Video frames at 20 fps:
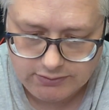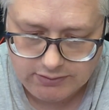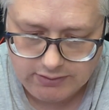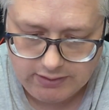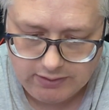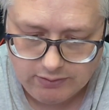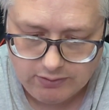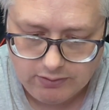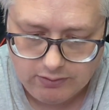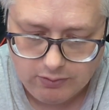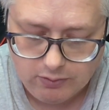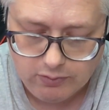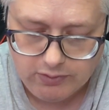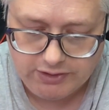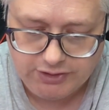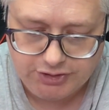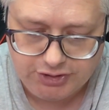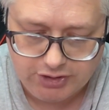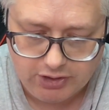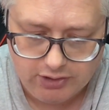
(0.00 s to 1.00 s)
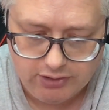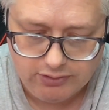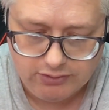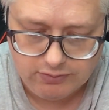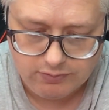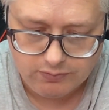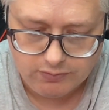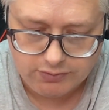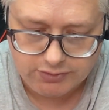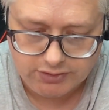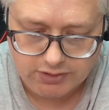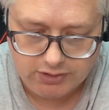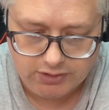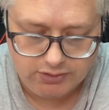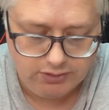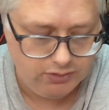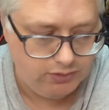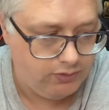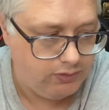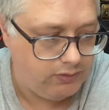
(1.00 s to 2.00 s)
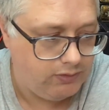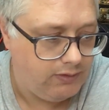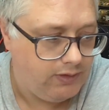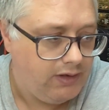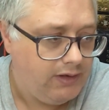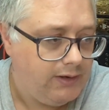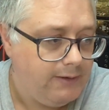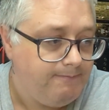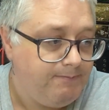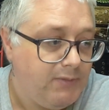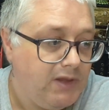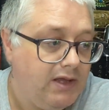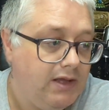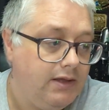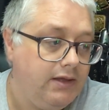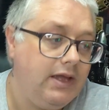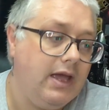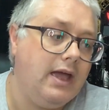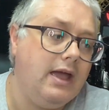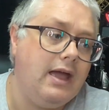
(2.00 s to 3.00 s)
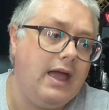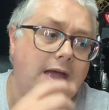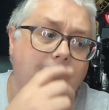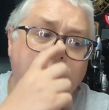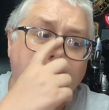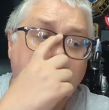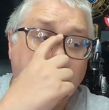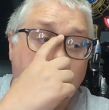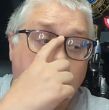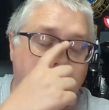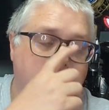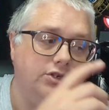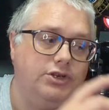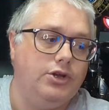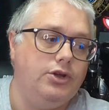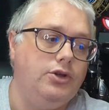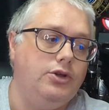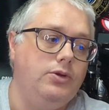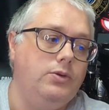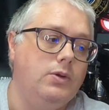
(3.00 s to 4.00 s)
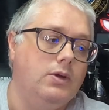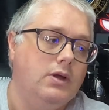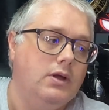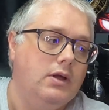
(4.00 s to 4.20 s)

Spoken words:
it showed was a claw. Yeah, every Doctor Who